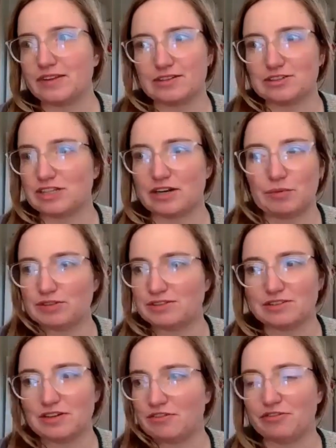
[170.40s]
our son was
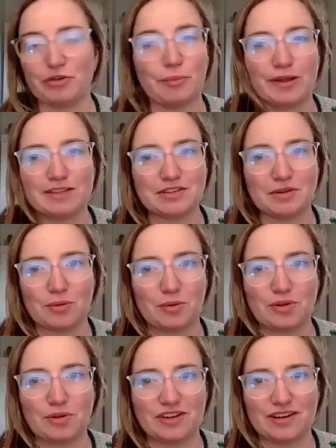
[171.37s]
a few months
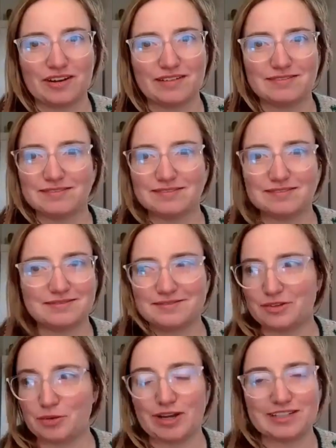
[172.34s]
old and
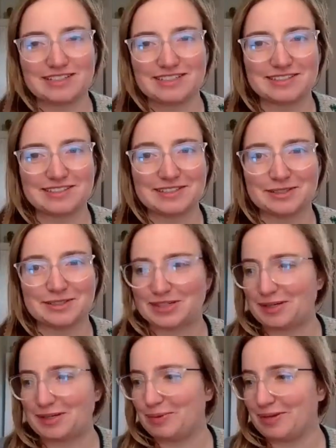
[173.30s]
the rest is
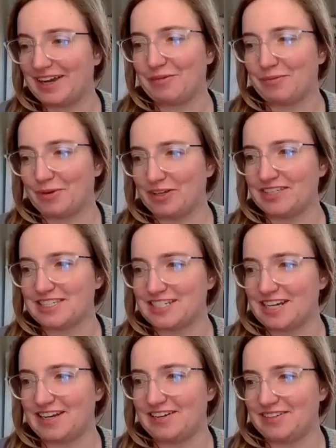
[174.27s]
history but yeah real
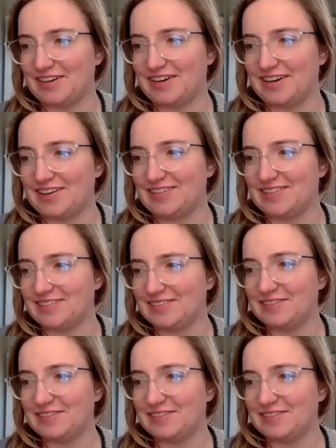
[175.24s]
estate and